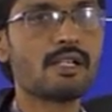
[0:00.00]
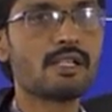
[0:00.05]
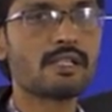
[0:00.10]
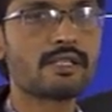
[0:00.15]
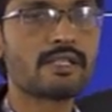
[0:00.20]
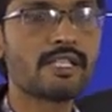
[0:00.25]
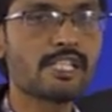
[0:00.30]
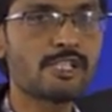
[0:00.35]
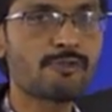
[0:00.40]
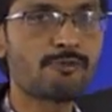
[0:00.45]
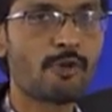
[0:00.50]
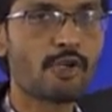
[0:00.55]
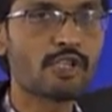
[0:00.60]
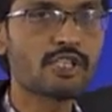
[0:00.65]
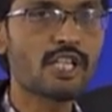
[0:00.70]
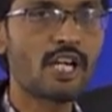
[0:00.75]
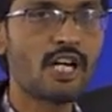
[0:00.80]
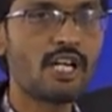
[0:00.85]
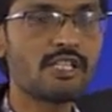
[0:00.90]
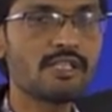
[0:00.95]
this
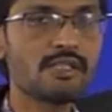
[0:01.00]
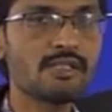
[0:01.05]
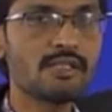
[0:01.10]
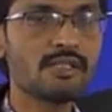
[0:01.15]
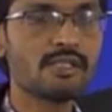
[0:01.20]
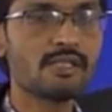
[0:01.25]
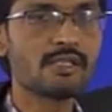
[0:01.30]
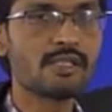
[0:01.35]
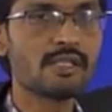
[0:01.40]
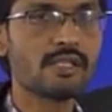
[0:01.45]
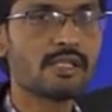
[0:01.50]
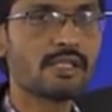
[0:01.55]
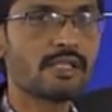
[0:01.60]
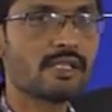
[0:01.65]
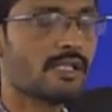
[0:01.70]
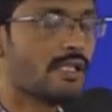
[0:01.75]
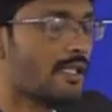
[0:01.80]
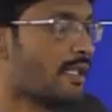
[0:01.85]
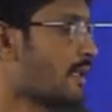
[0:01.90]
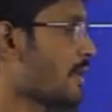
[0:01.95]
photon
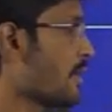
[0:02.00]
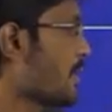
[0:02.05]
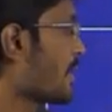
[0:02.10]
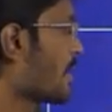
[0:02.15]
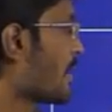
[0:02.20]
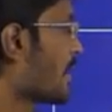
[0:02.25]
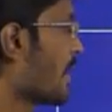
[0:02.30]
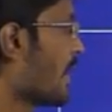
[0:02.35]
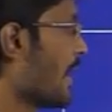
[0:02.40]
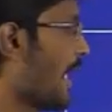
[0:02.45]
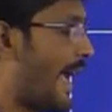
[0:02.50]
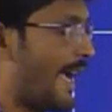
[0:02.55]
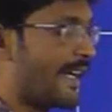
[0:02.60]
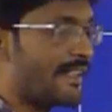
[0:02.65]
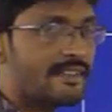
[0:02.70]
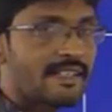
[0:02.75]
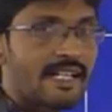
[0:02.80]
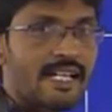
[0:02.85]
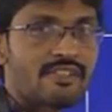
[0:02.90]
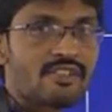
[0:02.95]

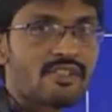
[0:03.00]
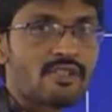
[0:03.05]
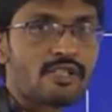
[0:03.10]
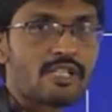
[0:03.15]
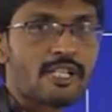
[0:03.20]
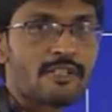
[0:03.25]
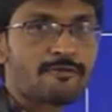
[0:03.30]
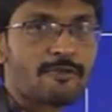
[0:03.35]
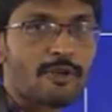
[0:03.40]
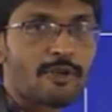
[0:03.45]
acts as incident